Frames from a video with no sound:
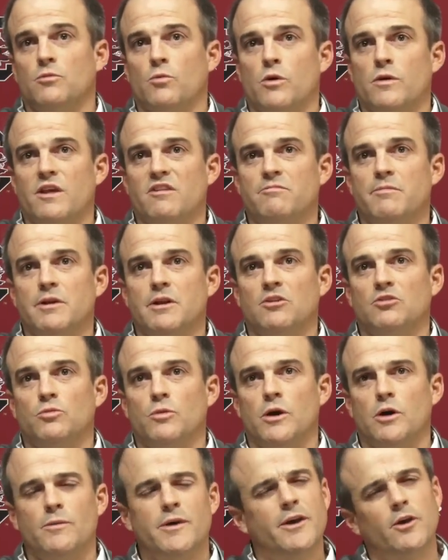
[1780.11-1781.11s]
and where they've been as
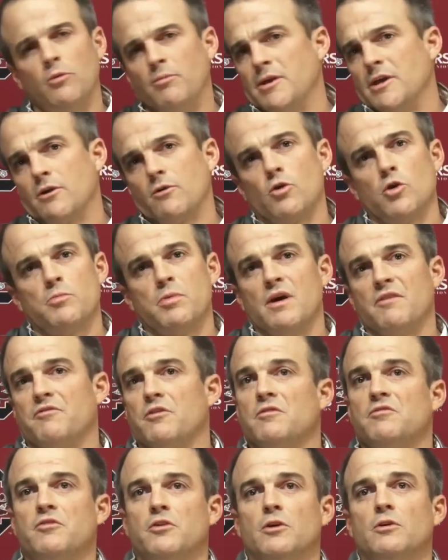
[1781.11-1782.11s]
well. It'll be a group
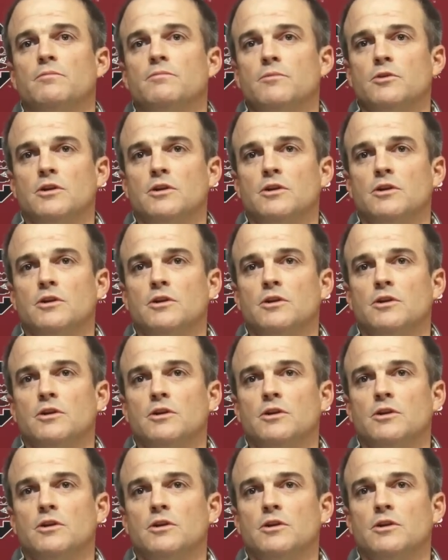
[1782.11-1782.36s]
effort, Phil.